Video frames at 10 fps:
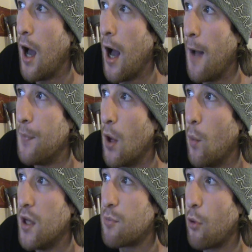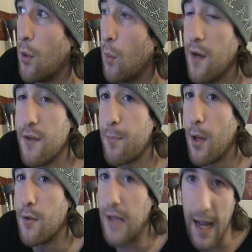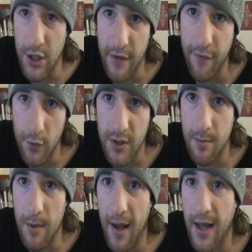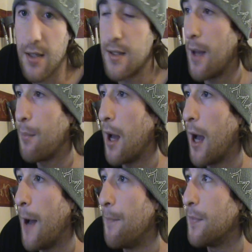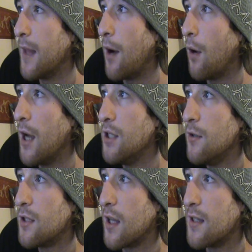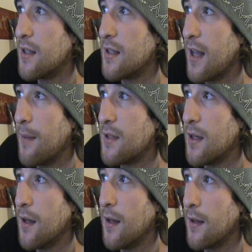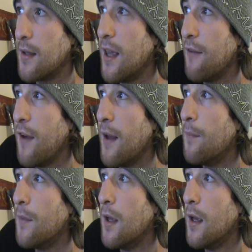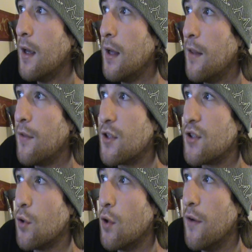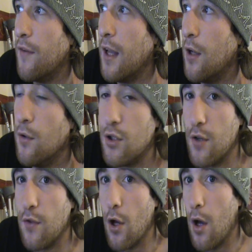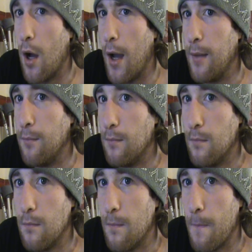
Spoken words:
at which point one of his blows actually forces me back a step. Now, I utilise the step to give him the sort of illusion that I'm